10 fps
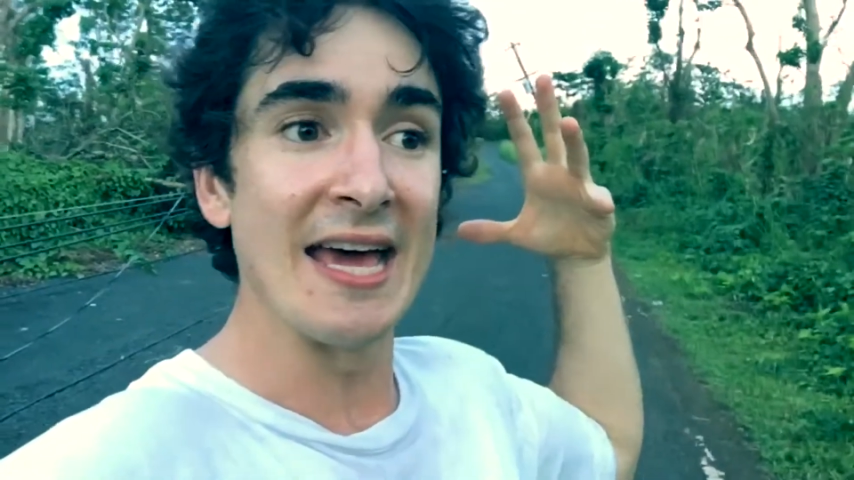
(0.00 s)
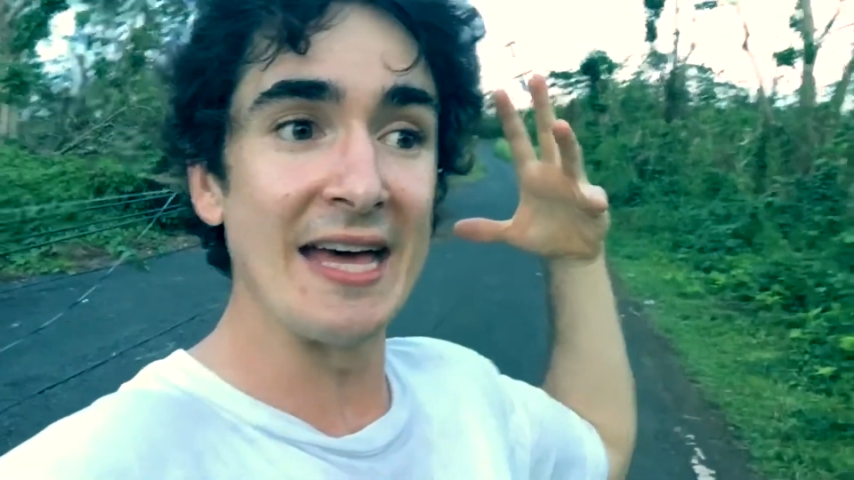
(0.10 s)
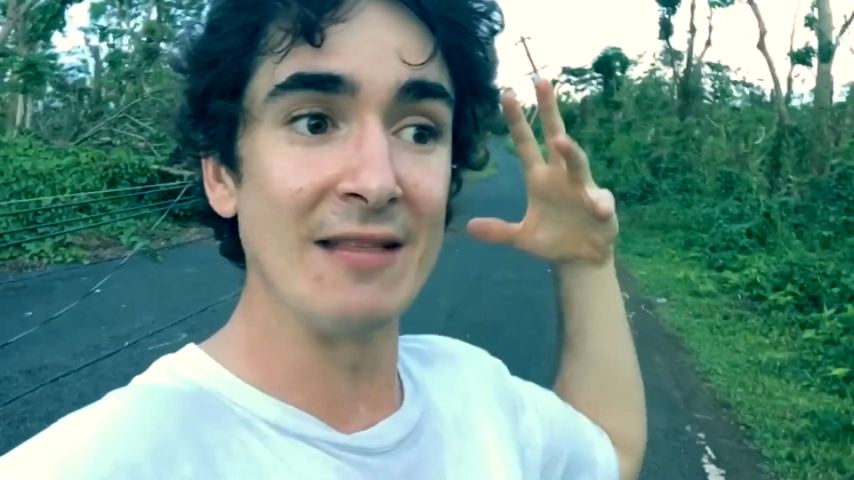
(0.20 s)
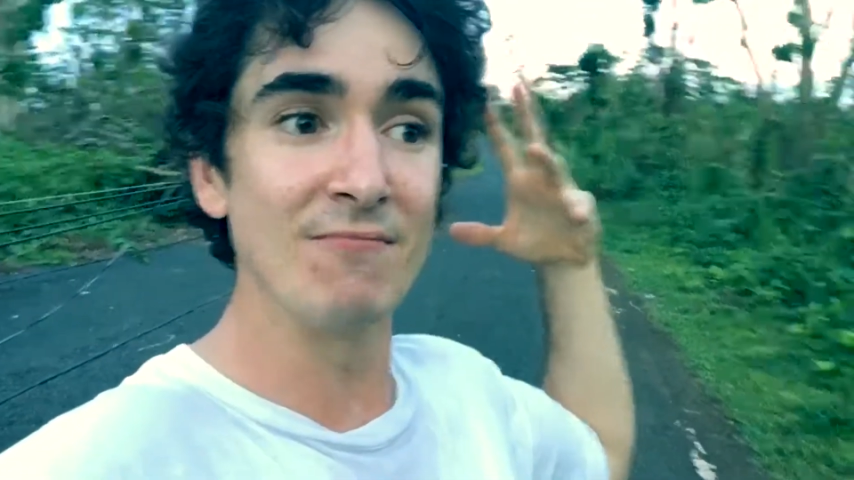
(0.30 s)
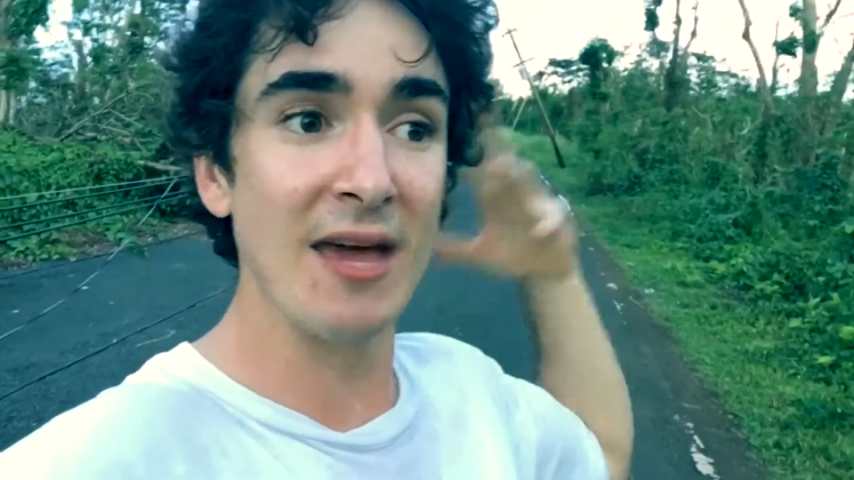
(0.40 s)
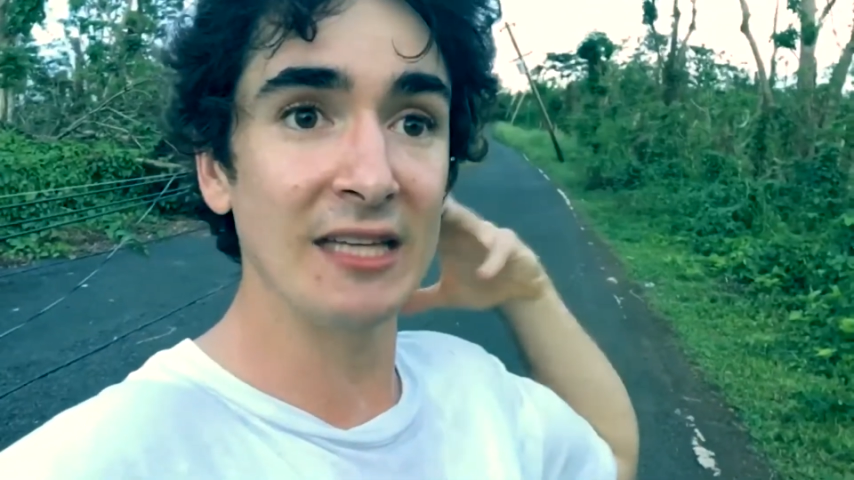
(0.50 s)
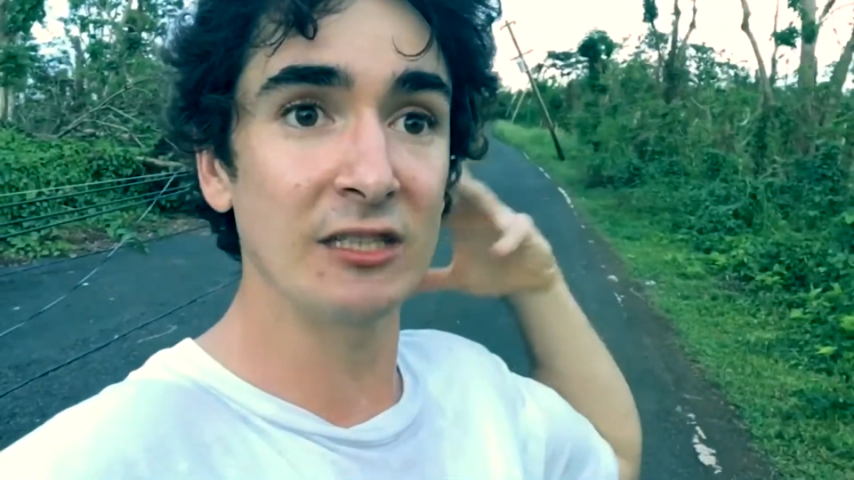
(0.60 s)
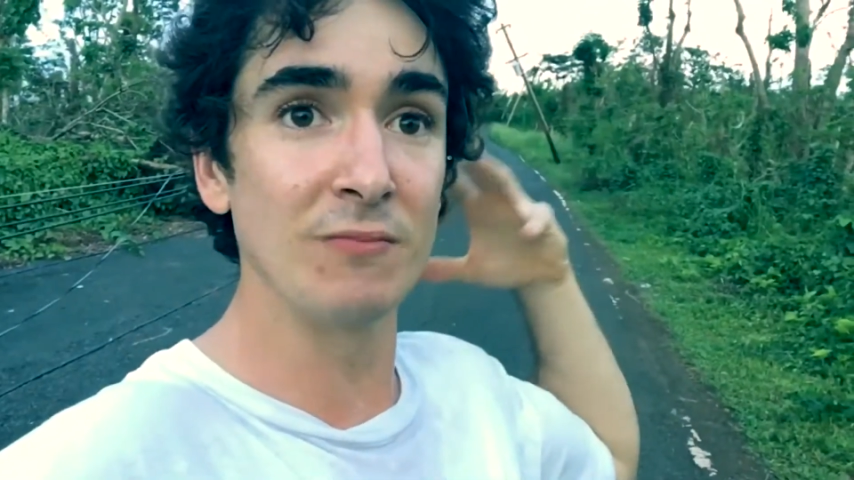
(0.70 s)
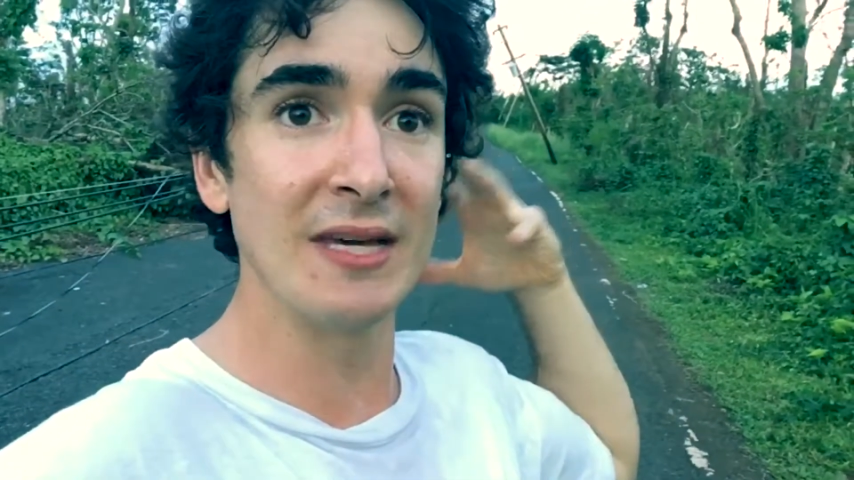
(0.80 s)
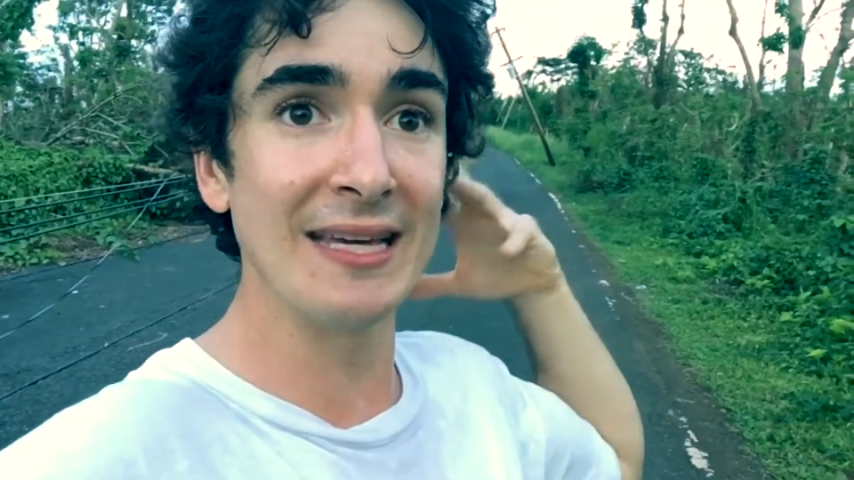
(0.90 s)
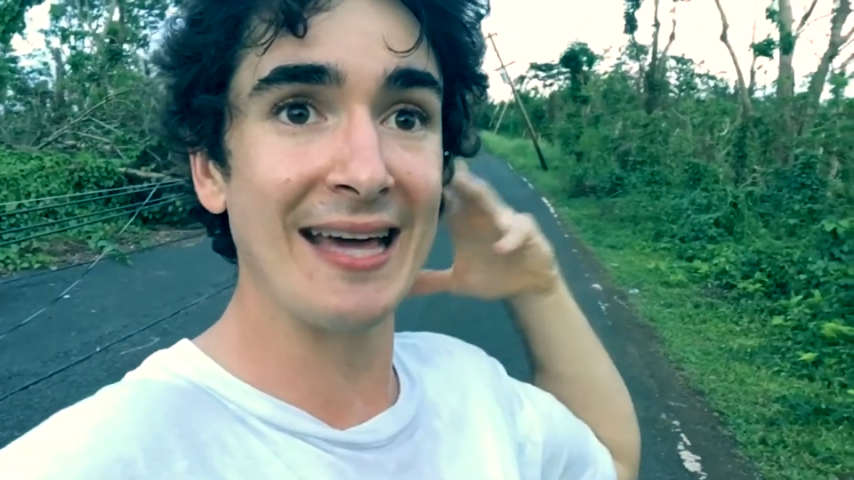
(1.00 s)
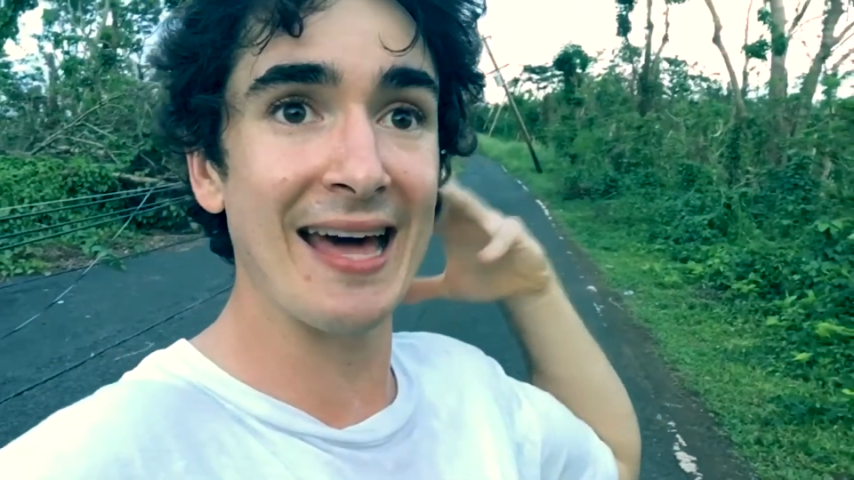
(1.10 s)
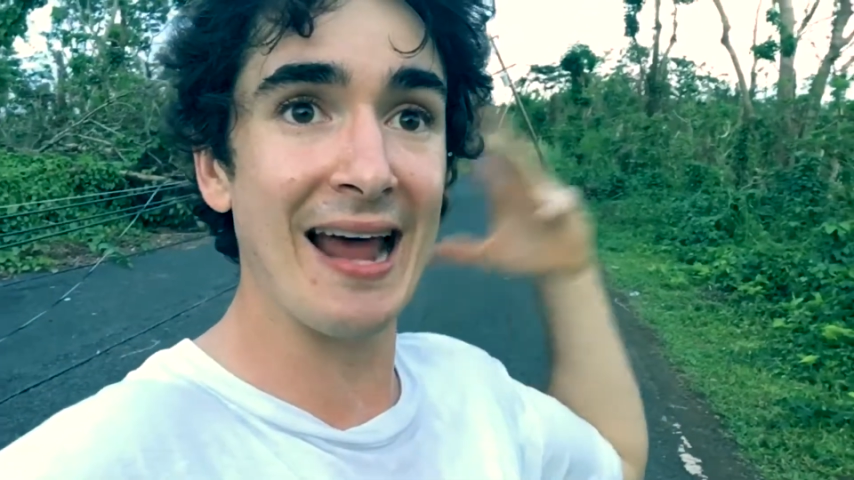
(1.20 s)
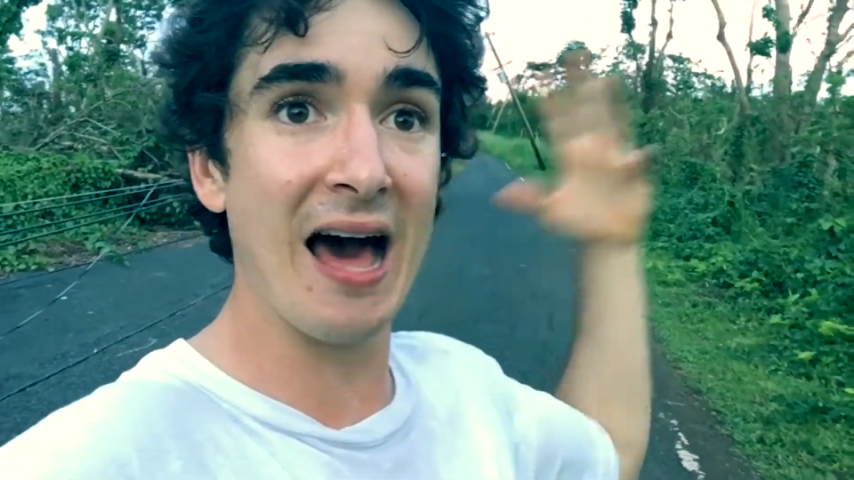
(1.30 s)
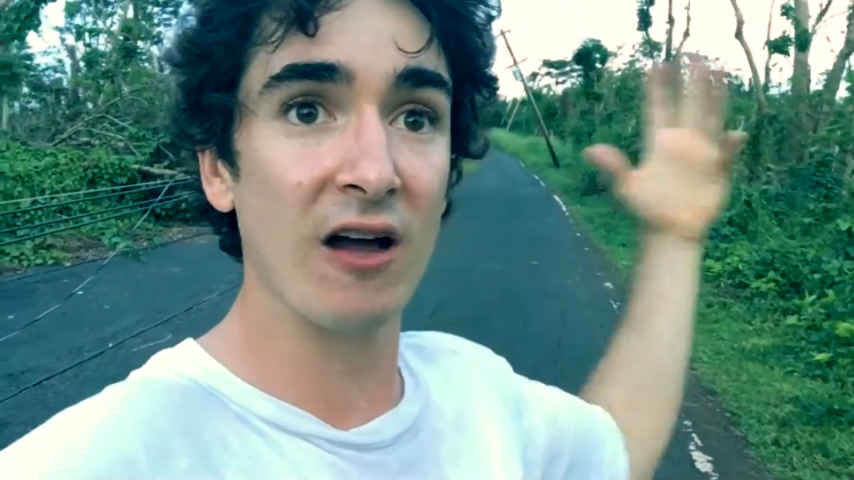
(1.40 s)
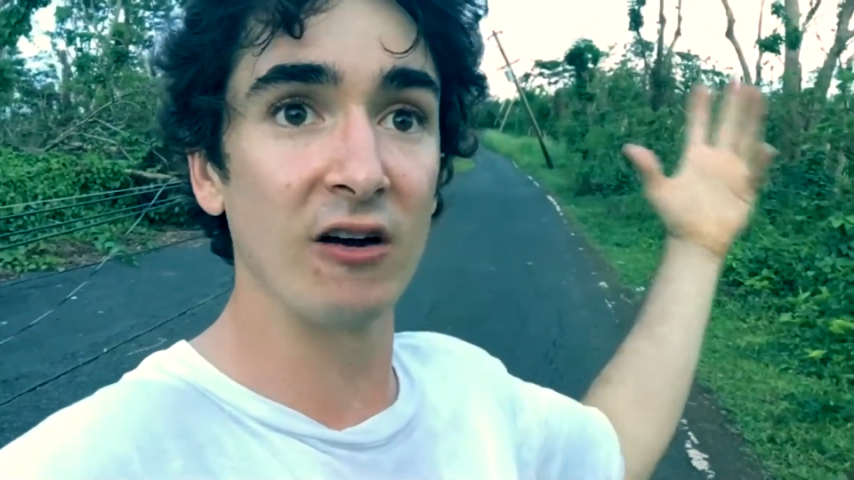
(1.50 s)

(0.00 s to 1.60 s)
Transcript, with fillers: it makes me get out